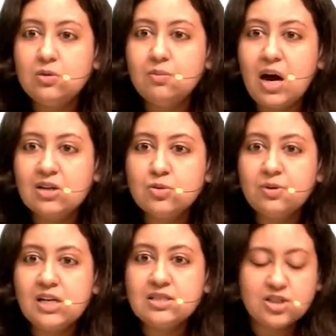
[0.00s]

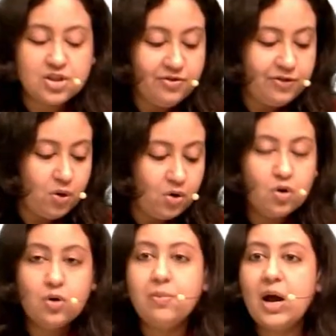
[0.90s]
Marsupialization
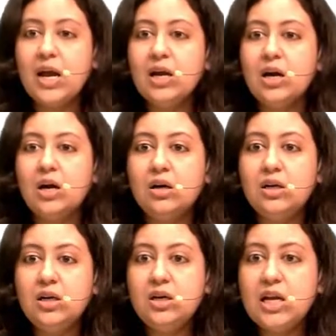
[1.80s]
followed by
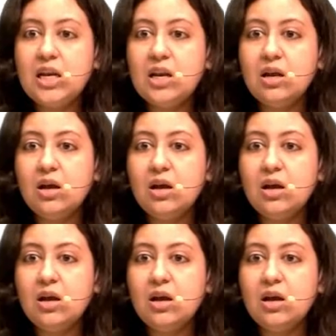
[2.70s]
delayed